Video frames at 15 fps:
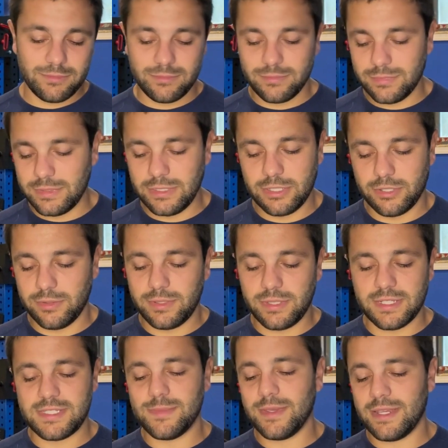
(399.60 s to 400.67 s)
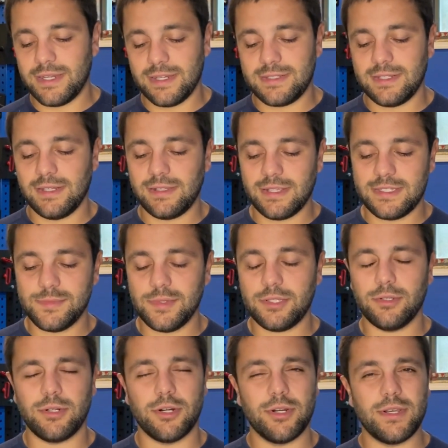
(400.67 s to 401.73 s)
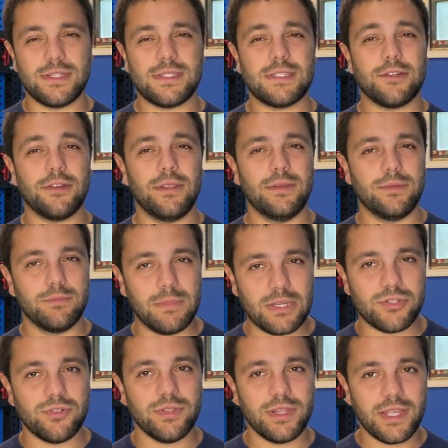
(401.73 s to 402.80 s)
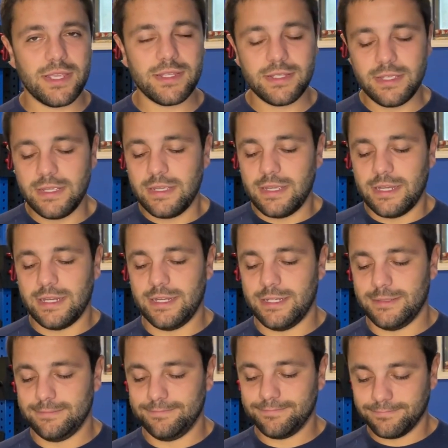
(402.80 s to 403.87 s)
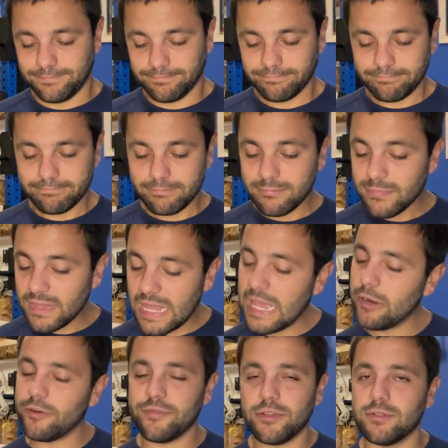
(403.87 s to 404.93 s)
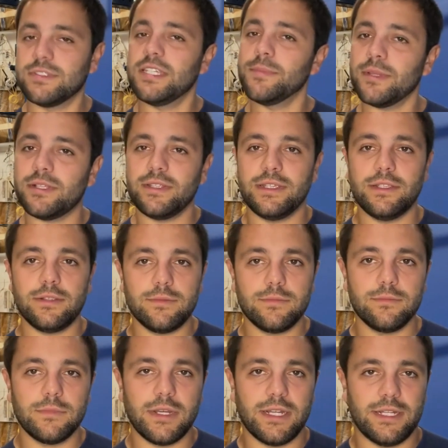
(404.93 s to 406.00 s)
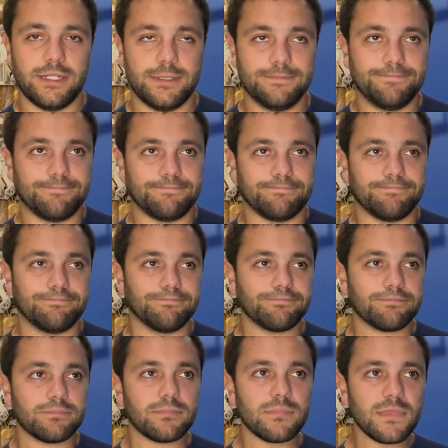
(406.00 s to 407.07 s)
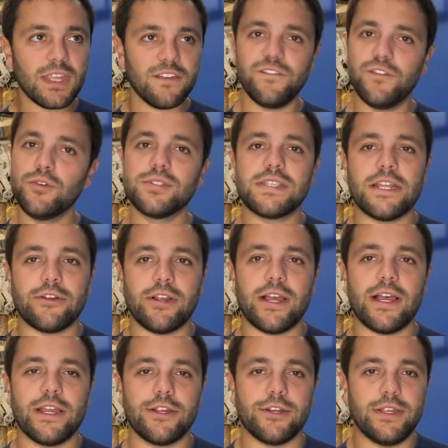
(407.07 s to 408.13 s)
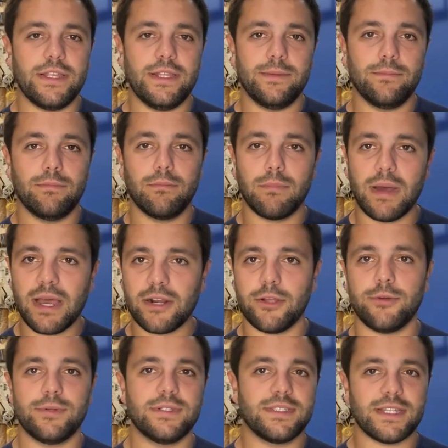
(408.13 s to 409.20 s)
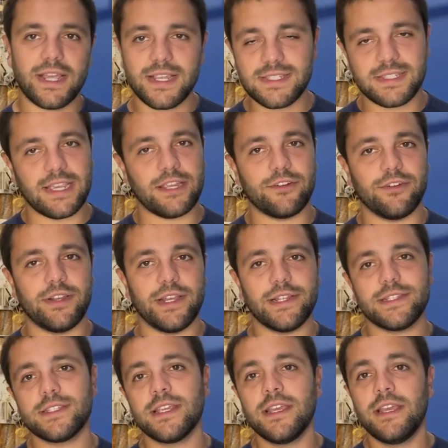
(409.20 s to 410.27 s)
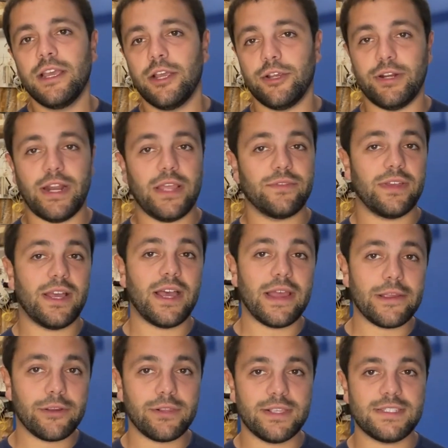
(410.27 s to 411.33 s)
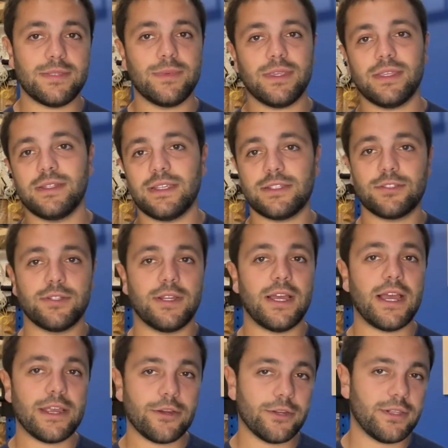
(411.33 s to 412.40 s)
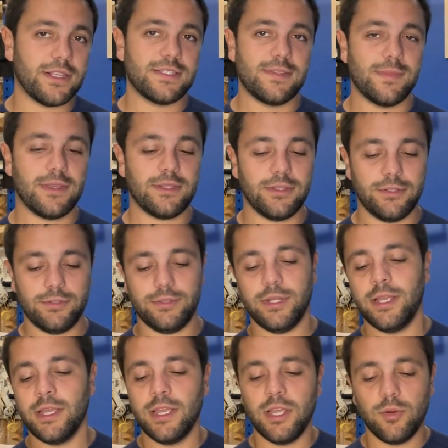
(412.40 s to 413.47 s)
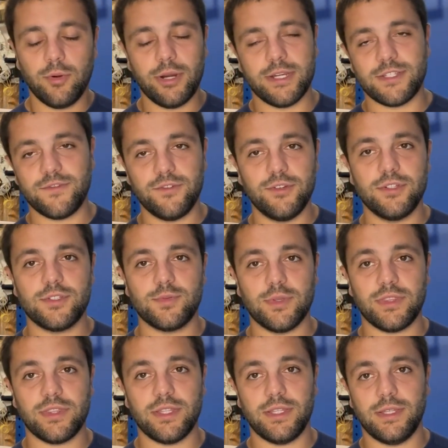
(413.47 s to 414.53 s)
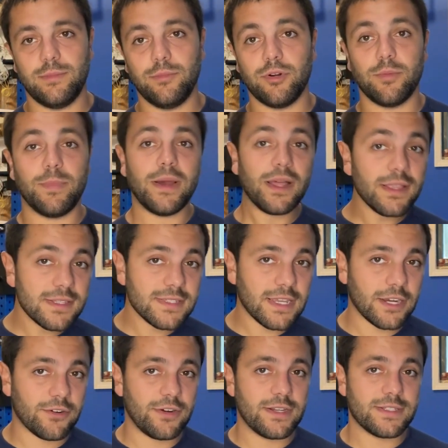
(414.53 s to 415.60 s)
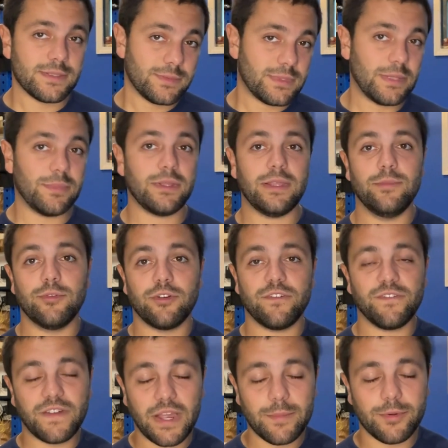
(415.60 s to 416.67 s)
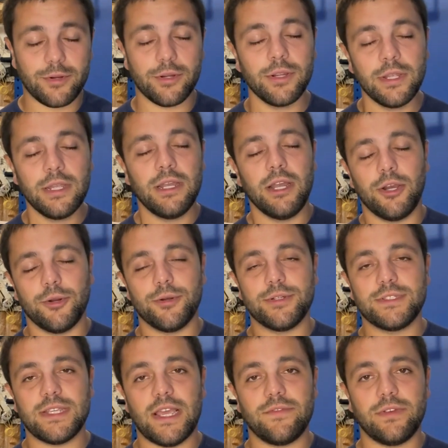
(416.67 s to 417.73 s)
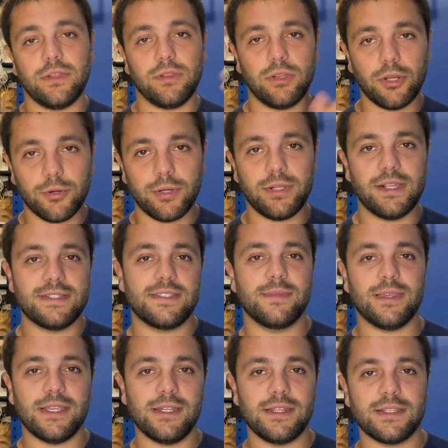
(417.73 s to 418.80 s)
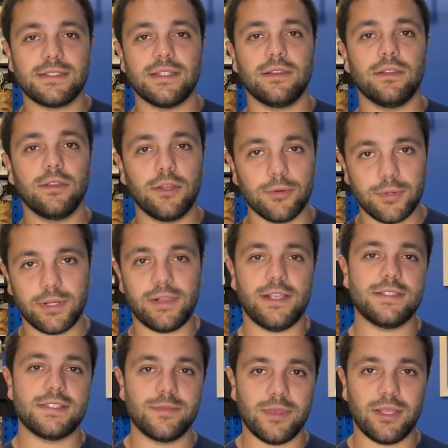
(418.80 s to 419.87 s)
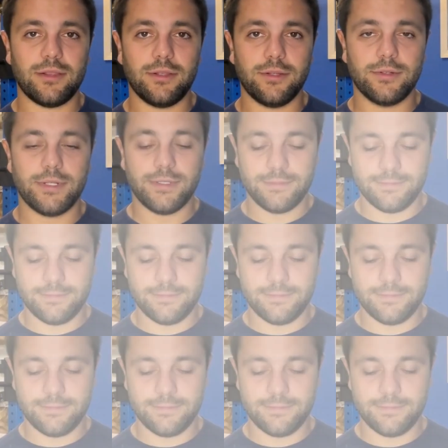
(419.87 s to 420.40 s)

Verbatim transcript: you know, glycemic index and glycemic load aren't necessarily measuring that. Um, however, though, typically, uh, foods that are higher in mono and disaccharides are going to have a higher glycemic index and higher glycemic load, whereas foods with uh, more polysaccharides and typically more fiber are going to have a lower glycemic index and lower glycemic load.